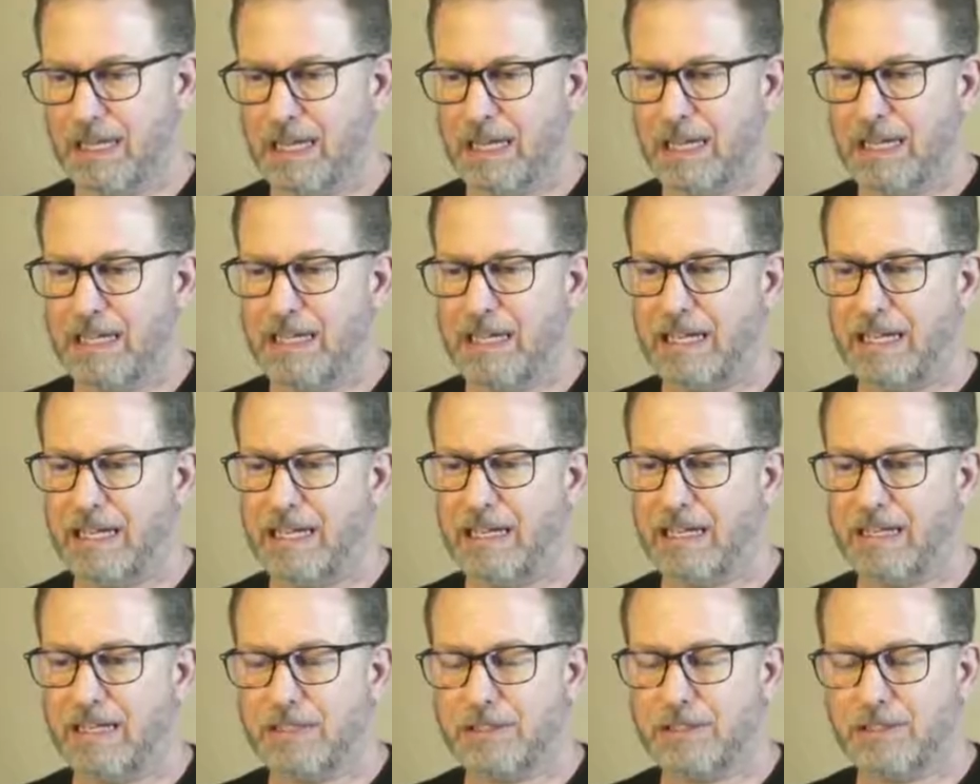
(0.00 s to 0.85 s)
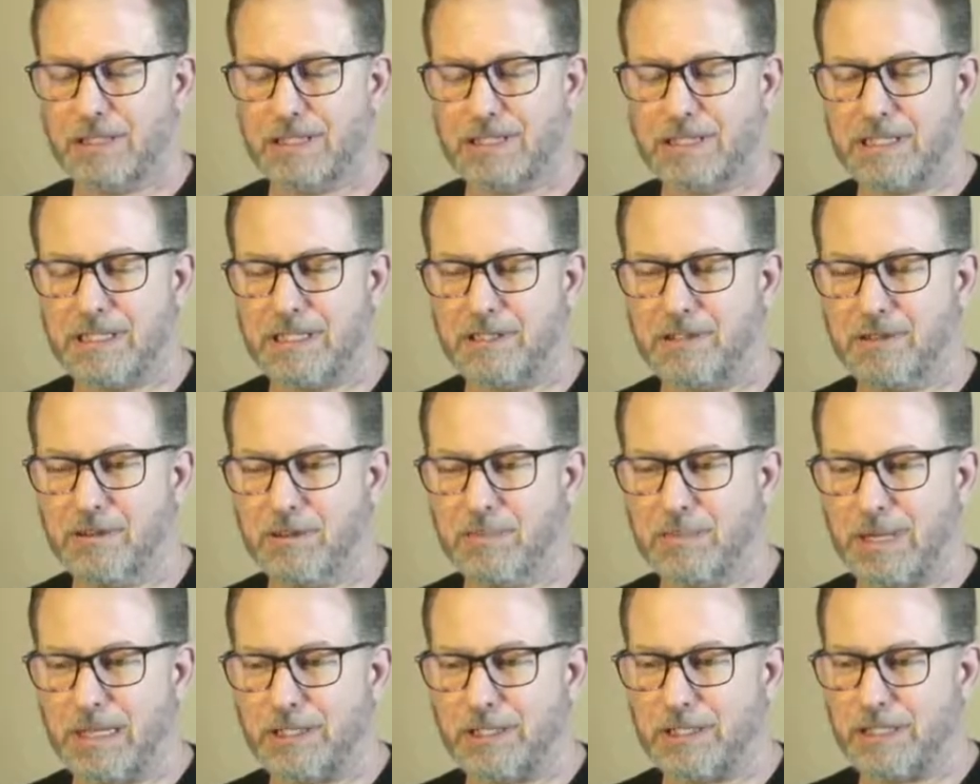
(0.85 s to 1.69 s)
Hey, Justin, you were
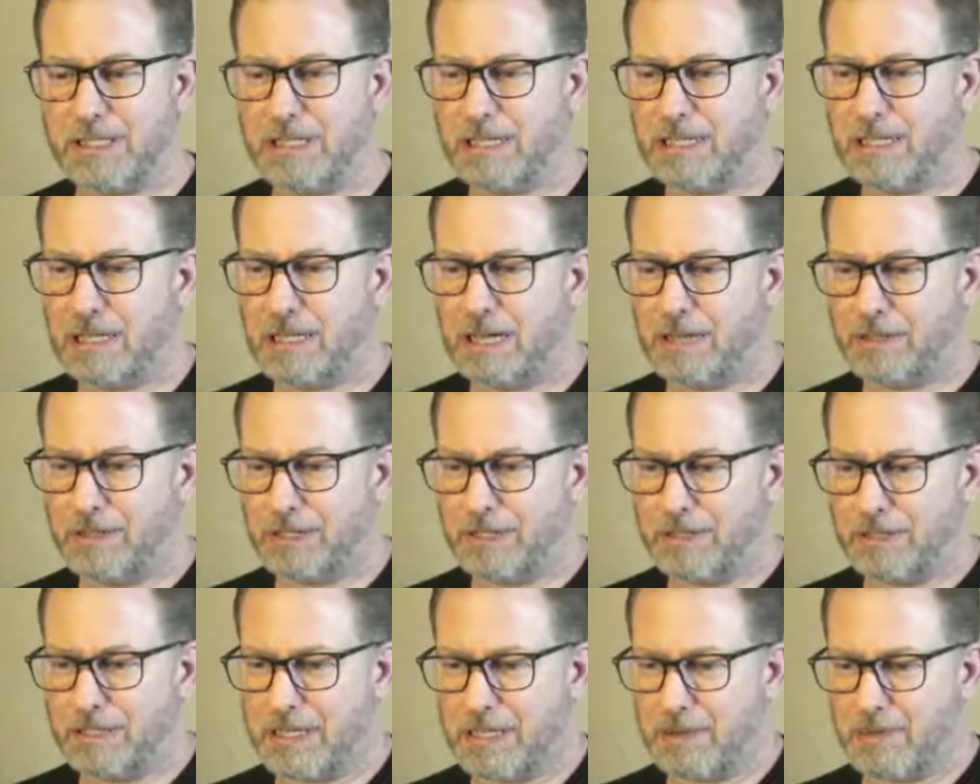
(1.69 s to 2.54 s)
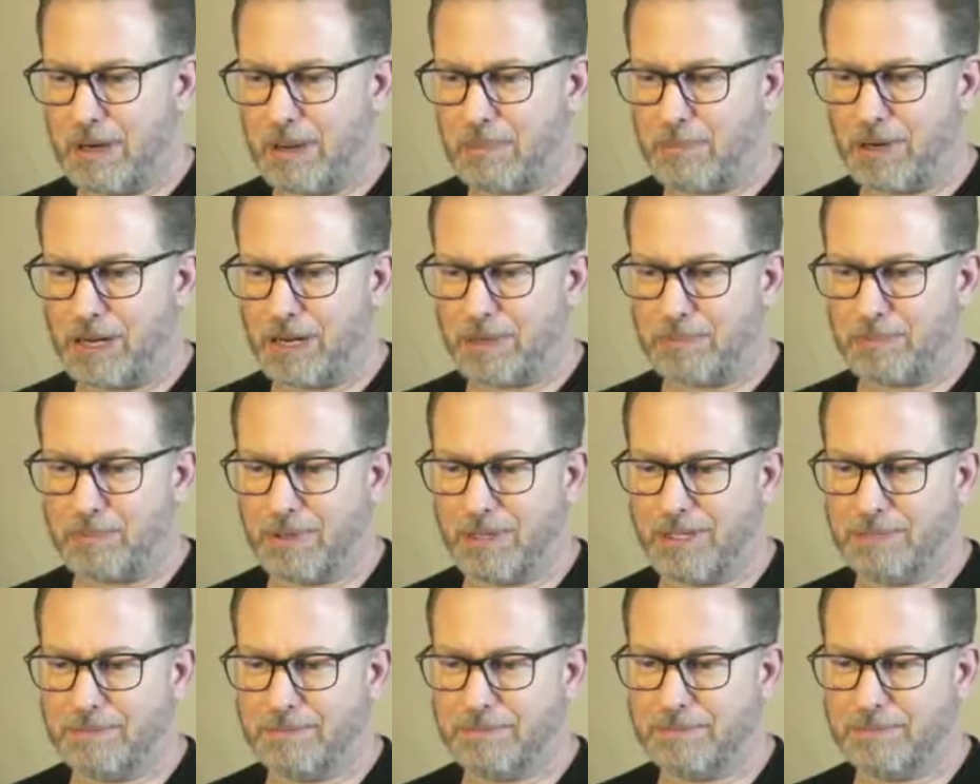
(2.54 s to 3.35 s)
mentioning, I think you said RepRap, right?